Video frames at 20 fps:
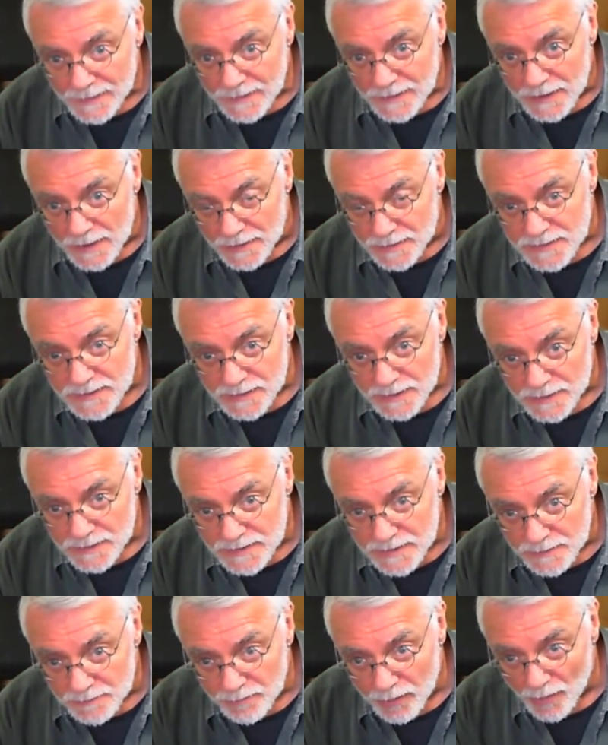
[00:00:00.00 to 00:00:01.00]
and
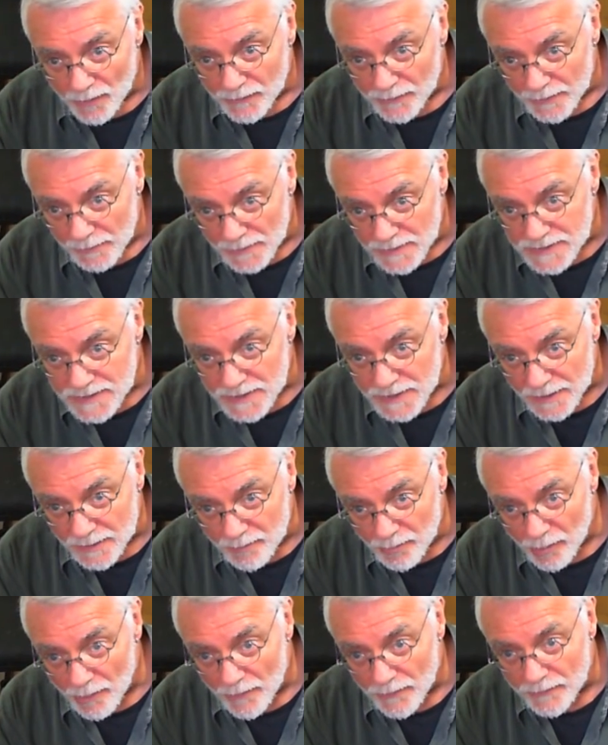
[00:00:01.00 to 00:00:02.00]
started pondering. Well, I started
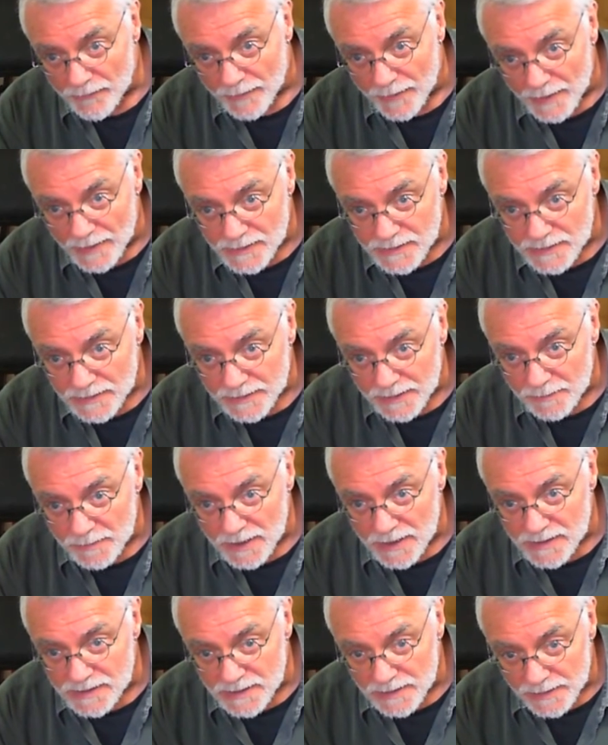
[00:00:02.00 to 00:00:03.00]
pondering actually
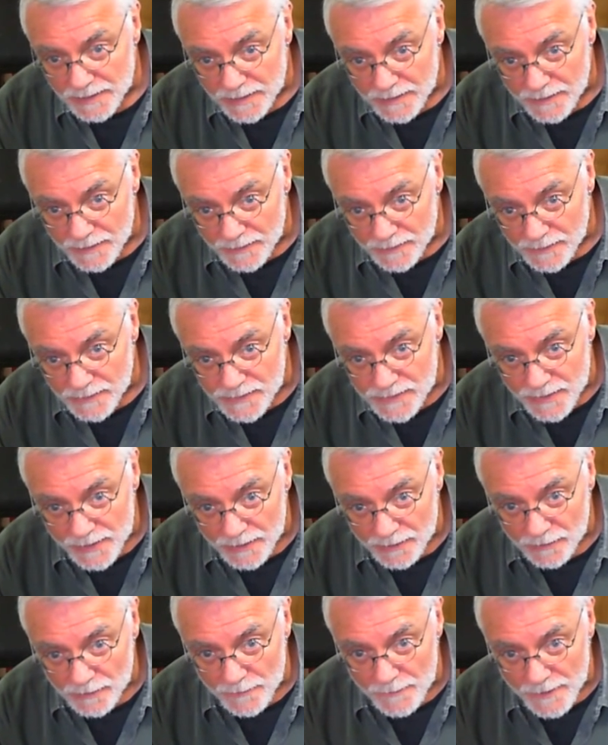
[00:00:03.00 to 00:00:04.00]
immediately, and then on the
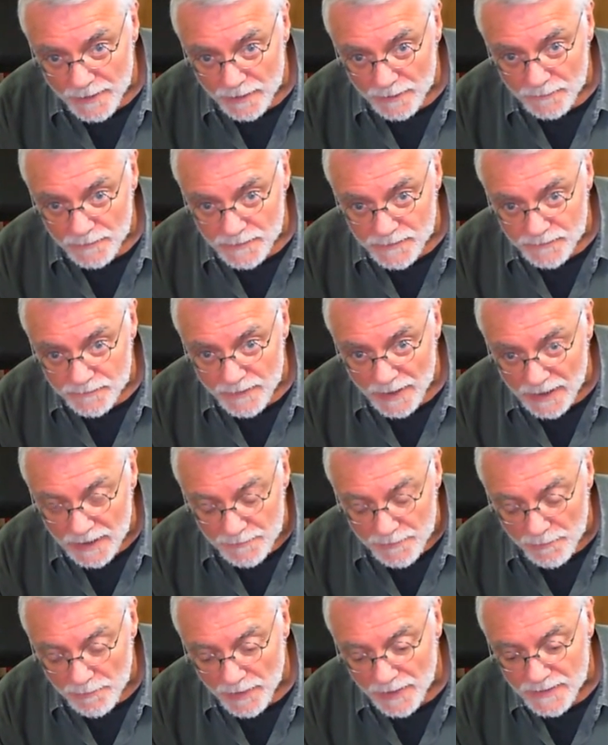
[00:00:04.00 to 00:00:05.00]
train coming home I was wrecking
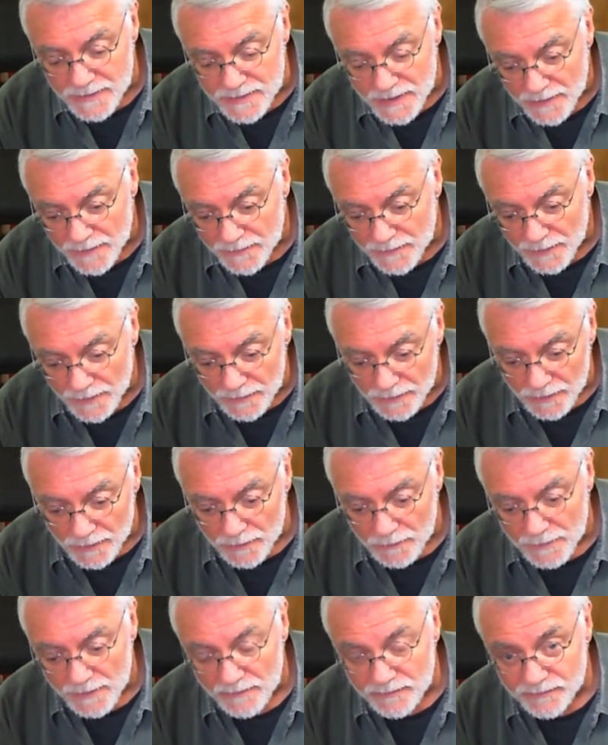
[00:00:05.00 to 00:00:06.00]
my brain trying to think,
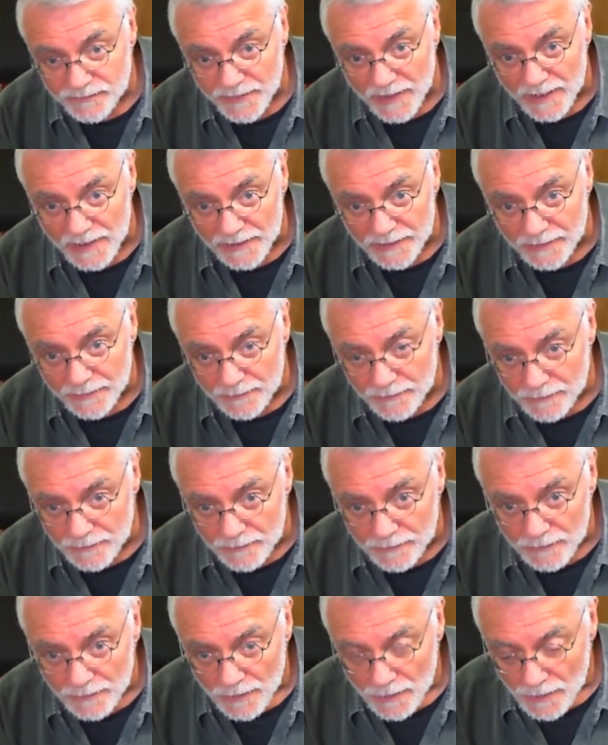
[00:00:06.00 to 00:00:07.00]
about failure and
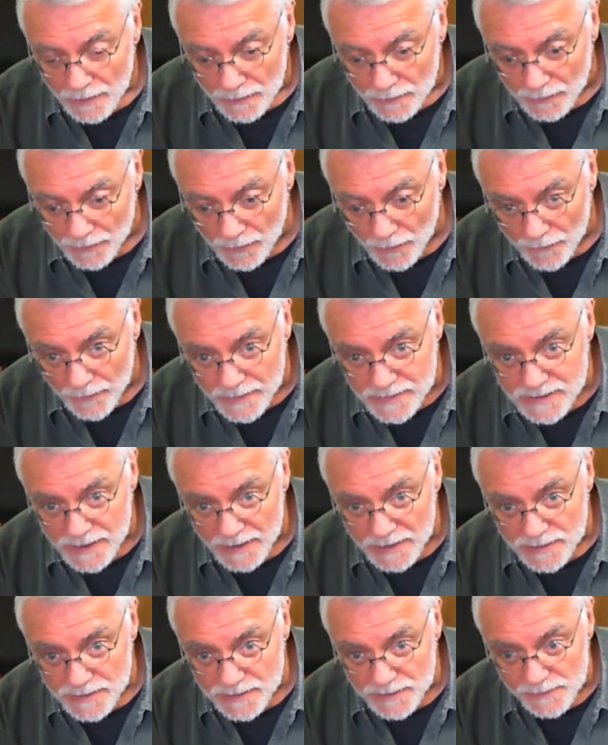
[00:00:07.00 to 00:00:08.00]
the
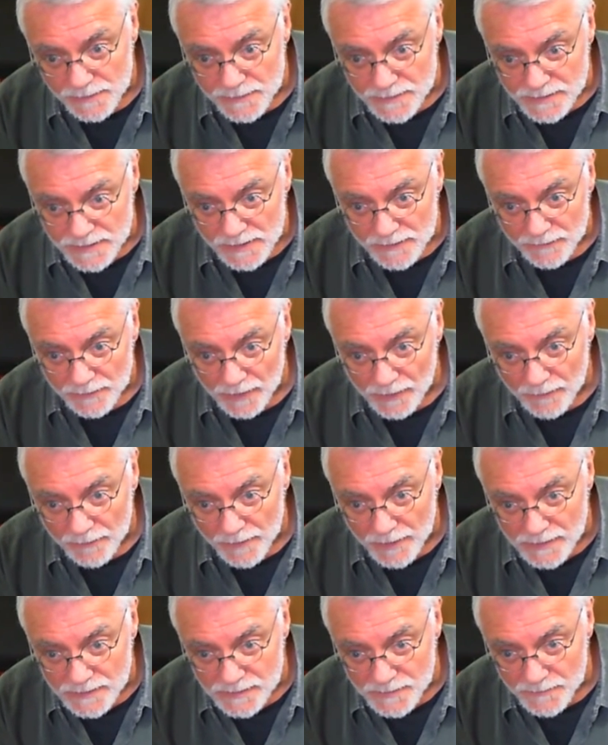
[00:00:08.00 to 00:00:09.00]
connotations that if you
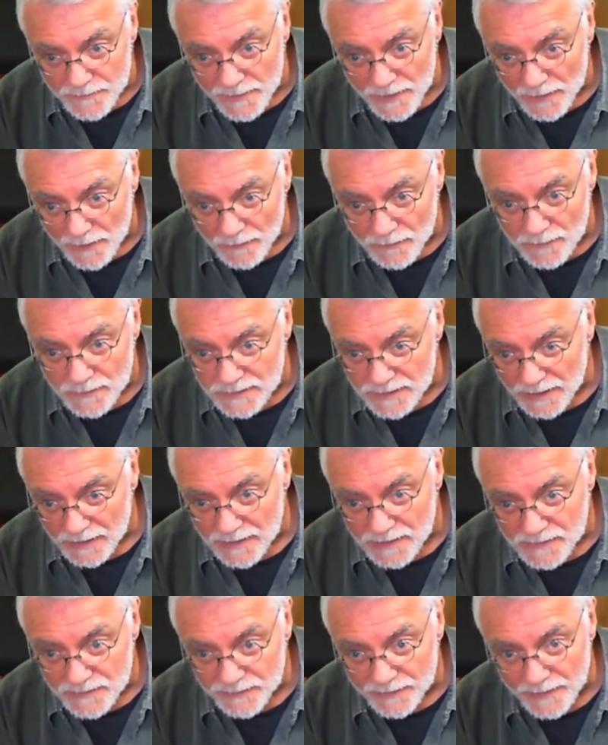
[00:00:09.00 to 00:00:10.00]
create something that looks like
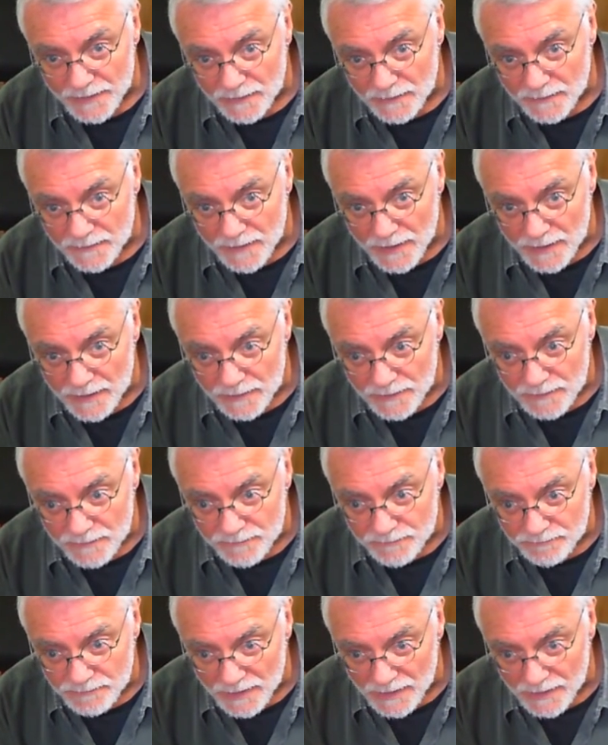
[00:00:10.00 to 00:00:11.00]
it's failed, then you've
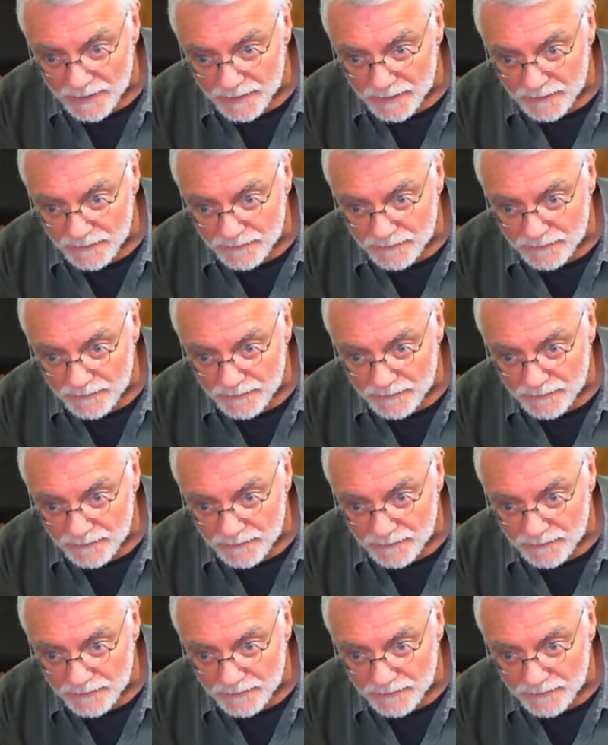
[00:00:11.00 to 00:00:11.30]
kind